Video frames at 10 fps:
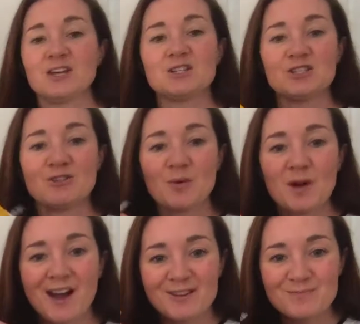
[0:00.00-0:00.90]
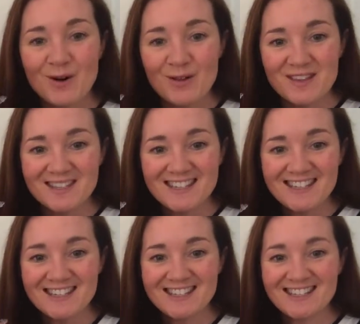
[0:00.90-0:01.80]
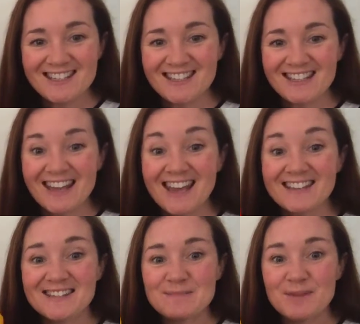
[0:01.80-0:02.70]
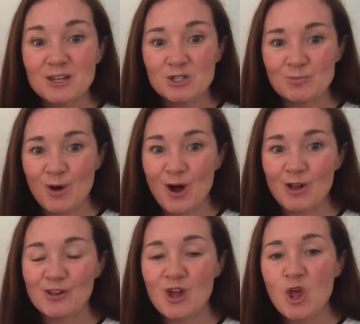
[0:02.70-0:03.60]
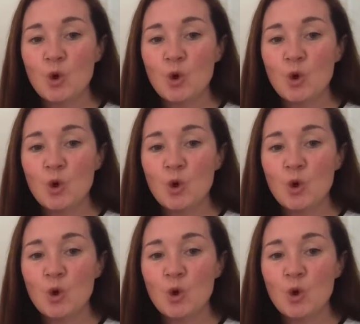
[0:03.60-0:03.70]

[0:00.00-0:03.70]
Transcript: Do you know what kind of ball this is? It's a beach ball.